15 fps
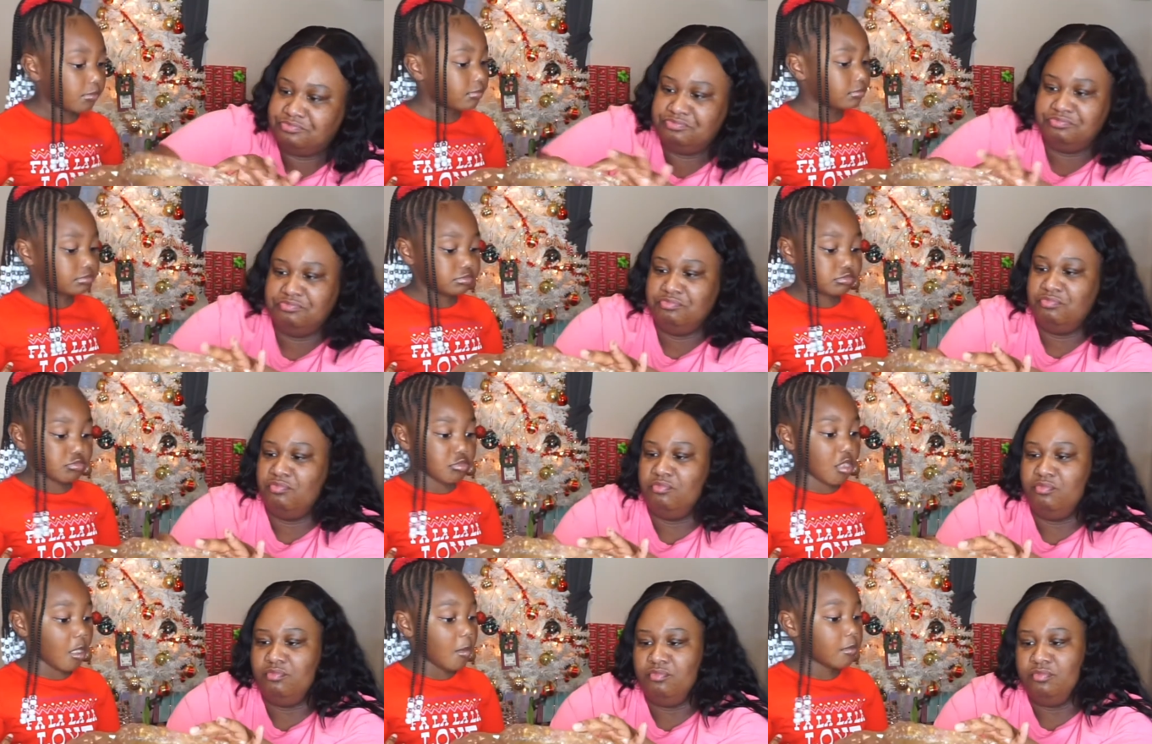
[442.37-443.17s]
Speaker 1: Mm-mm.
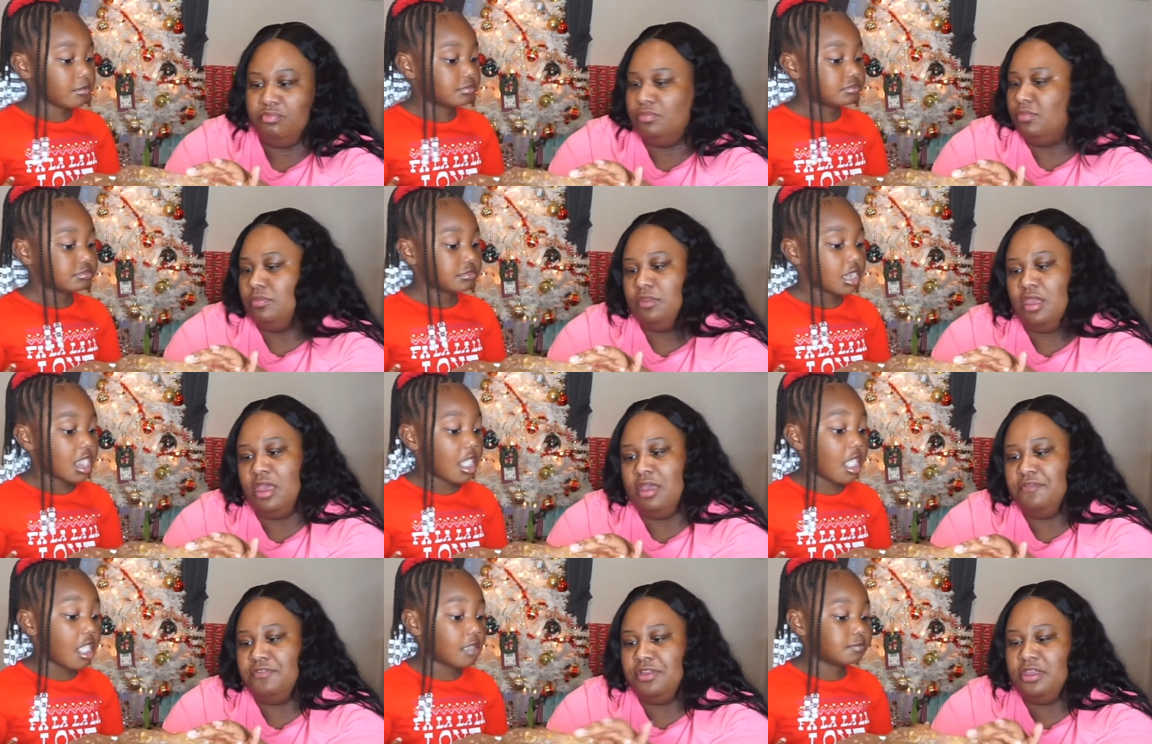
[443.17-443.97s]

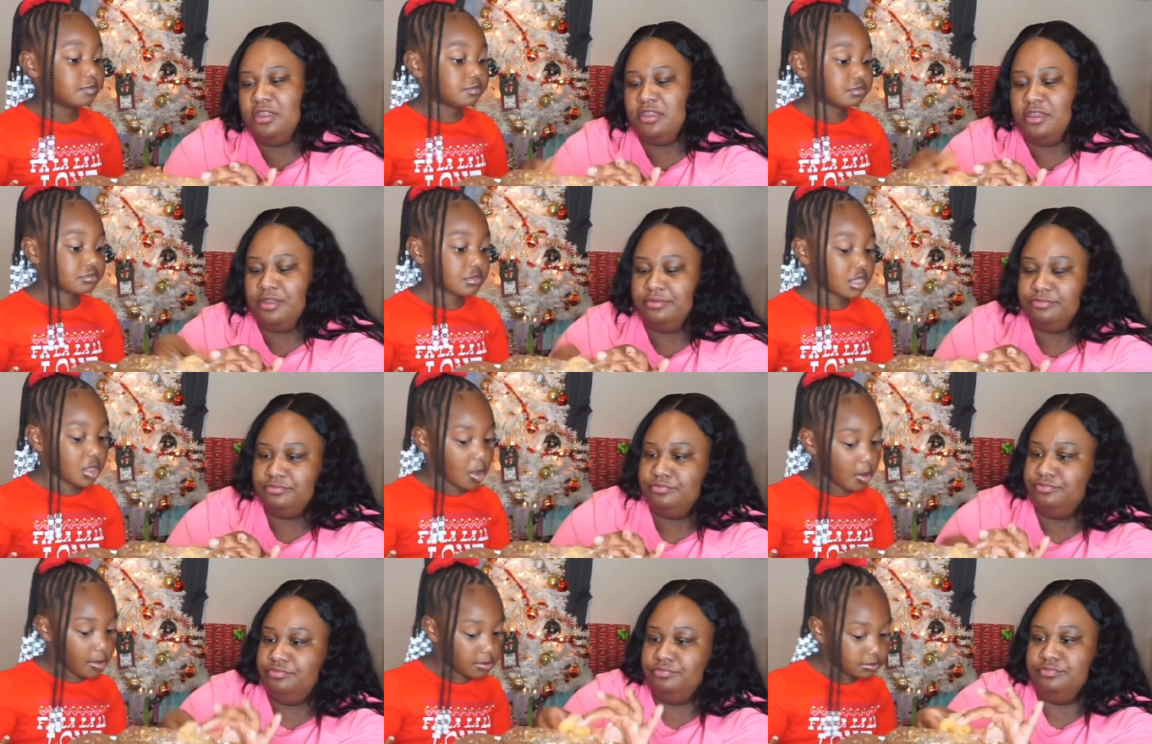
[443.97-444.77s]
I'm gonna eat that.
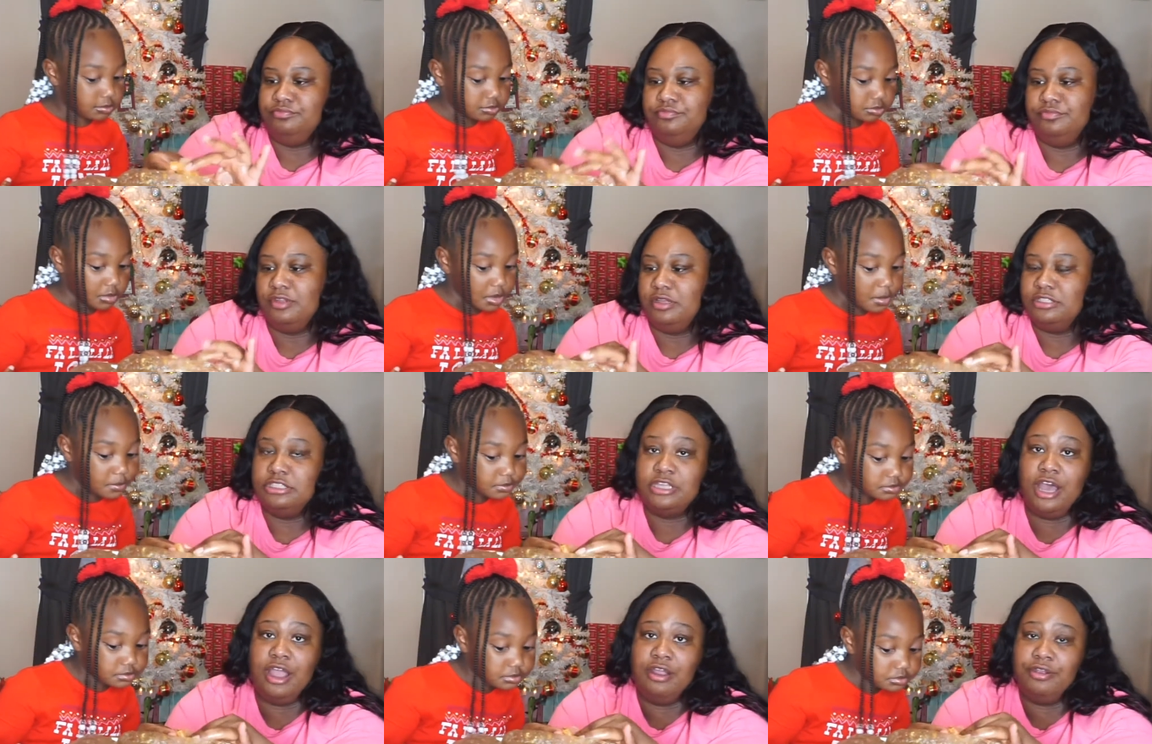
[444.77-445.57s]

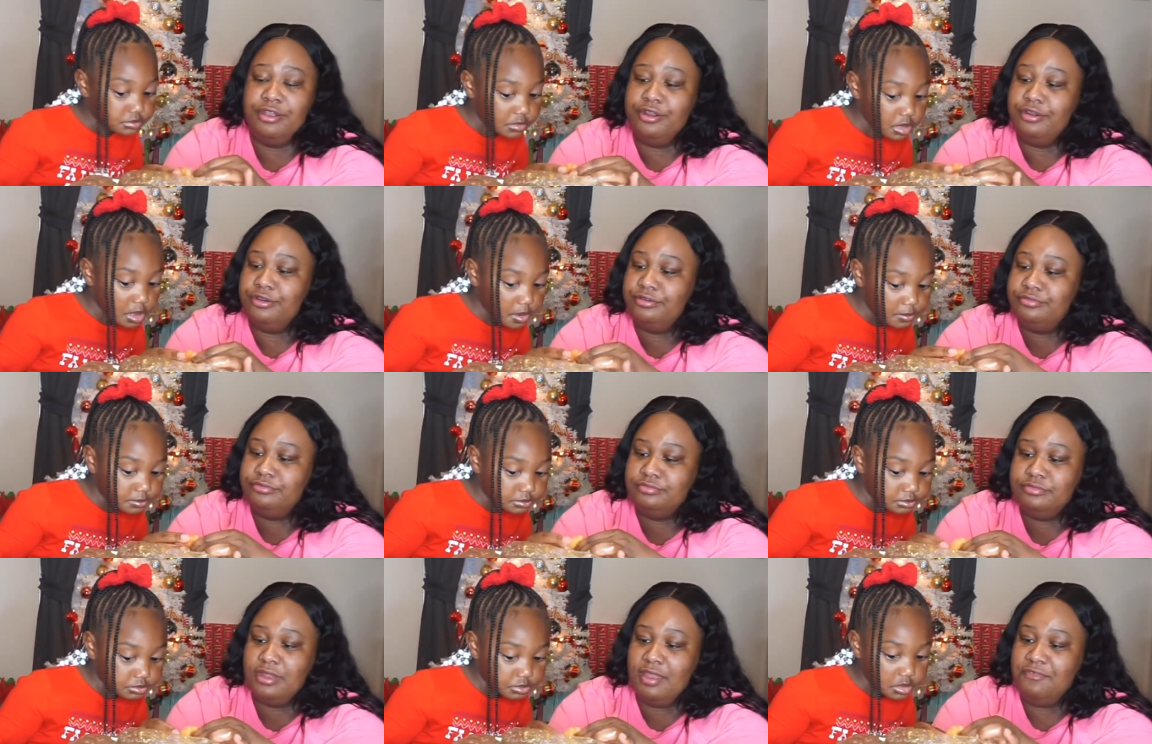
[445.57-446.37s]
Sorry, girl.
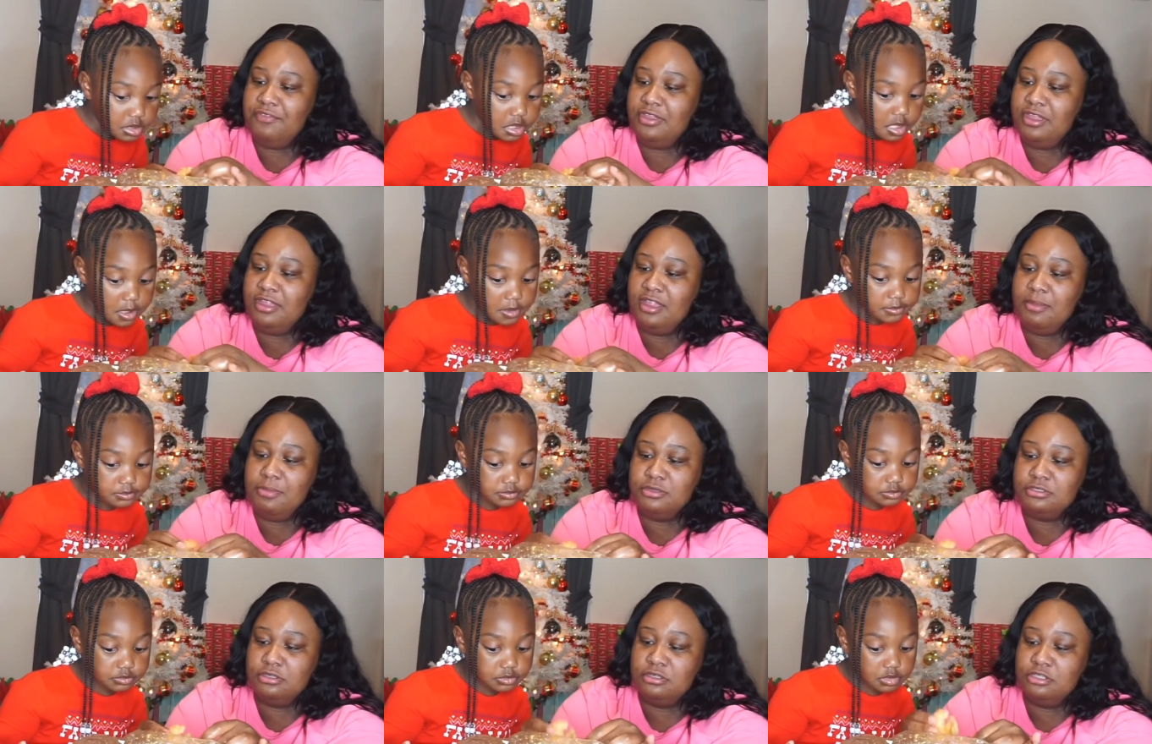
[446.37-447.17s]
I'm not gonna eat it. That
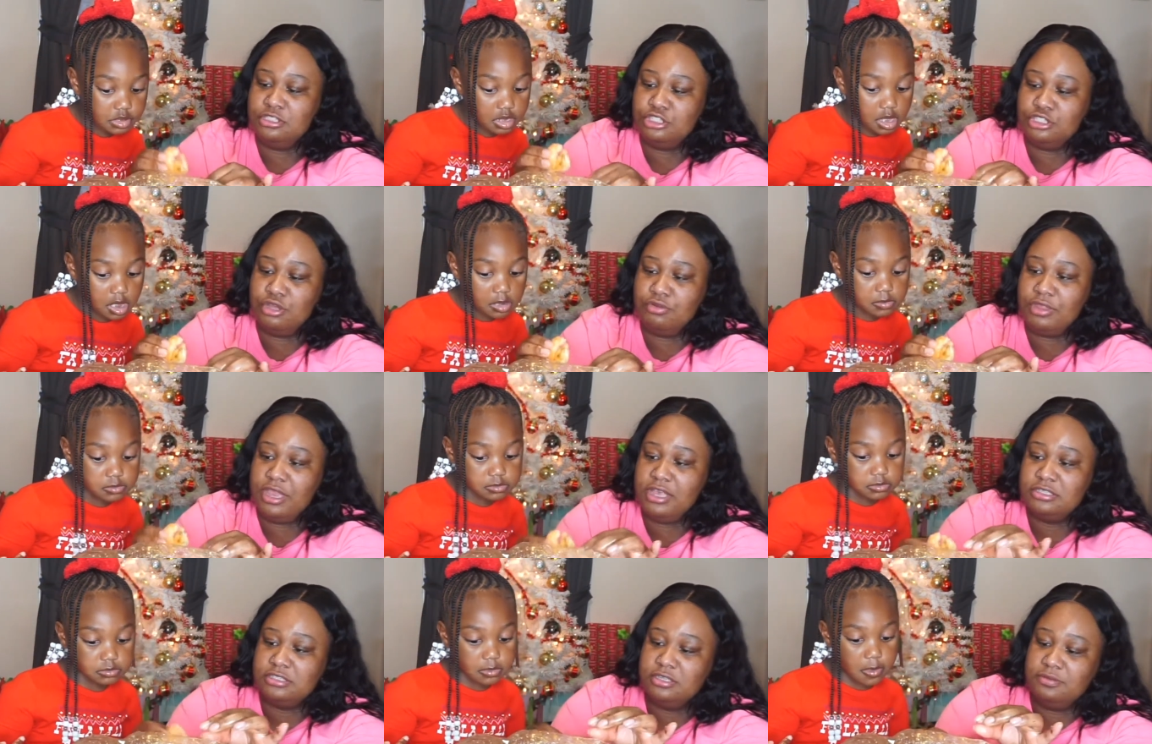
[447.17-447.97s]
mustard looks so
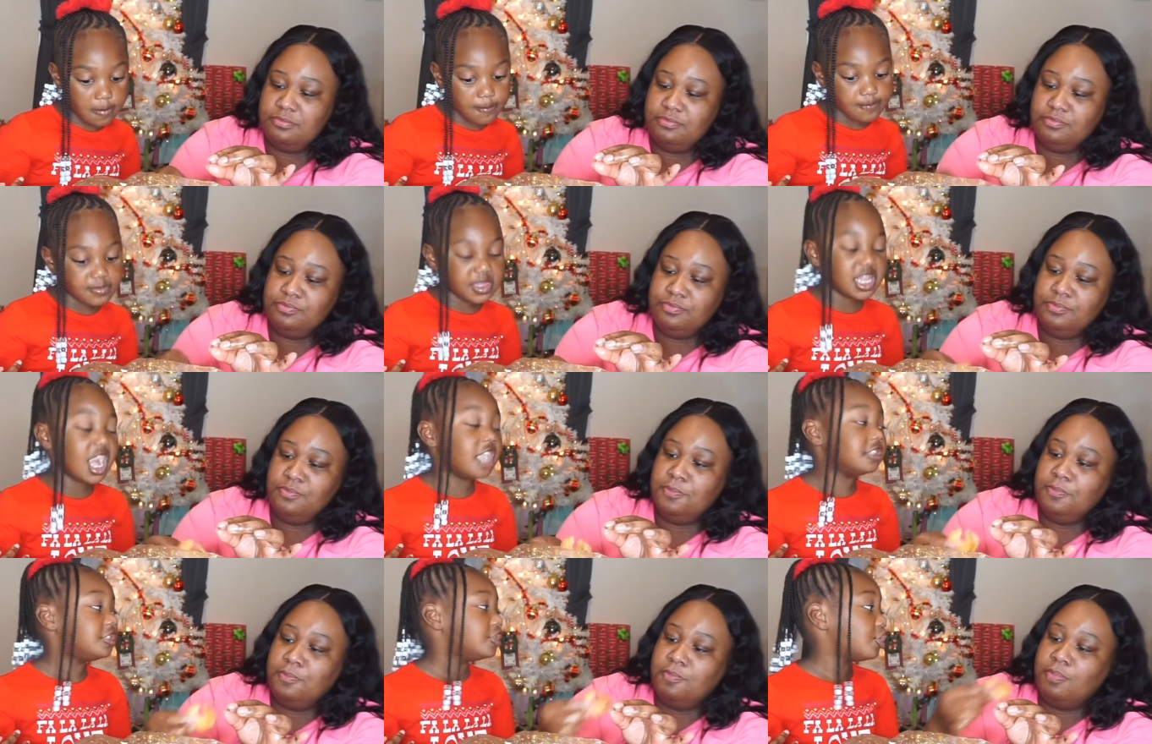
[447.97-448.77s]
nasty.
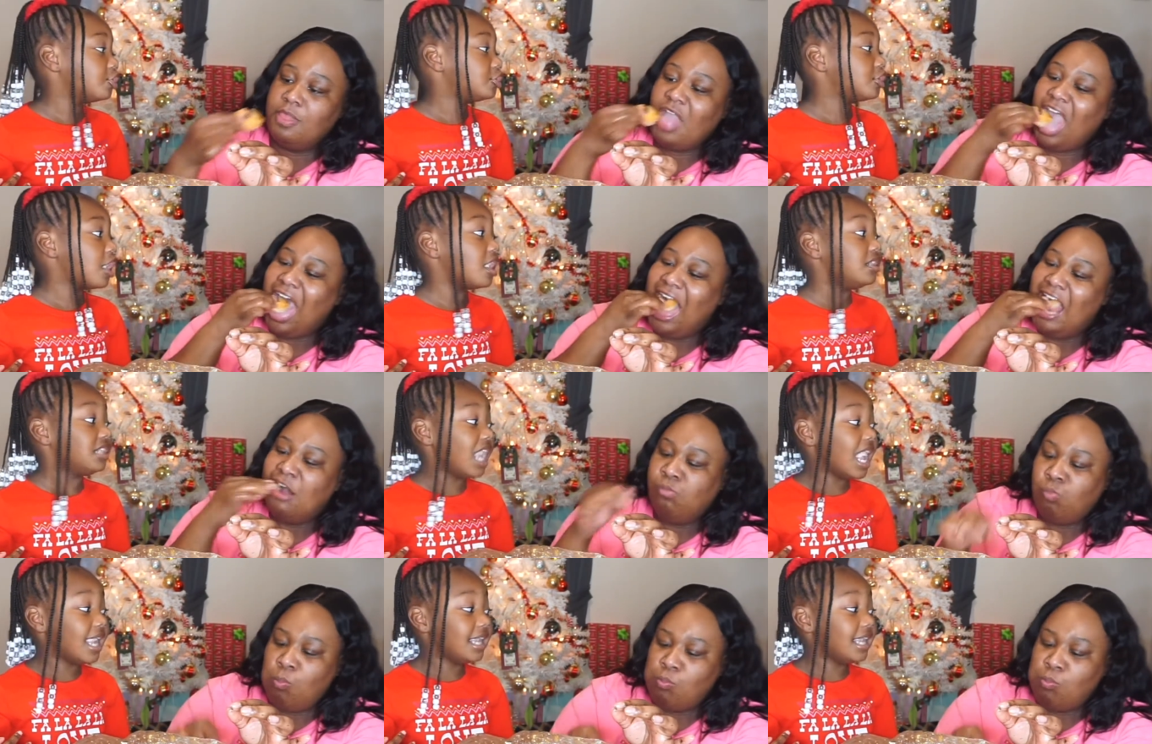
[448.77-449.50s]
Speaker 2: Yeah, I'm so sorry I'm